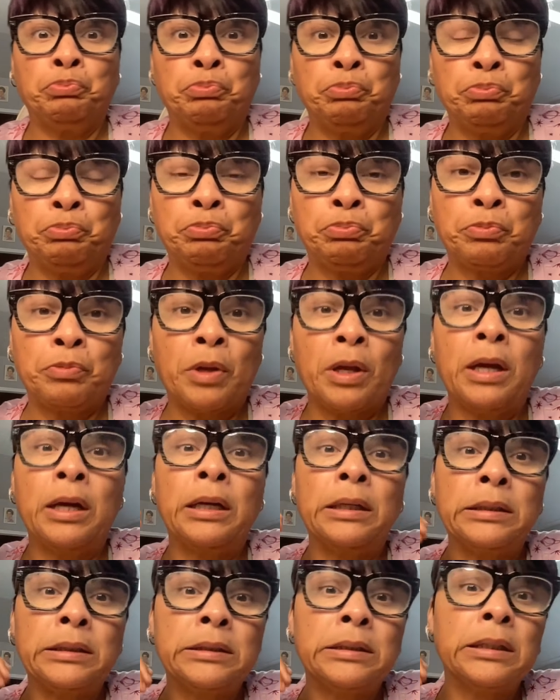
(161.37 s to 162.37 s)

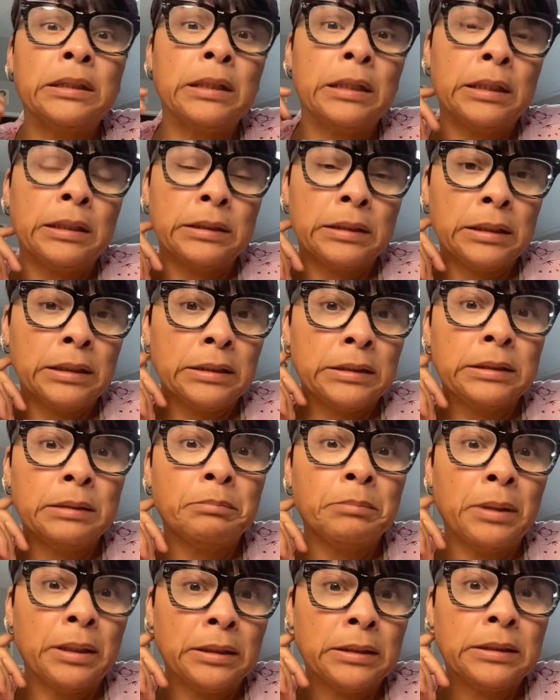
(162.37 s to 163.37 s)
Mm-hmm. It's the it's
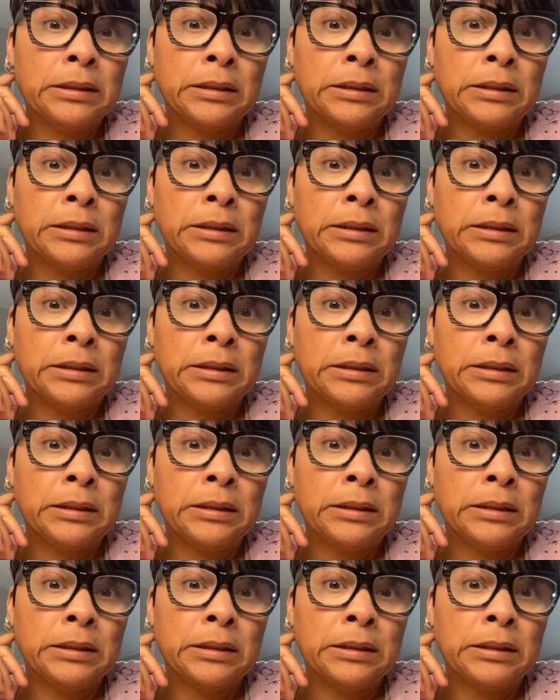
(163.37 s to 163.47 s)
some other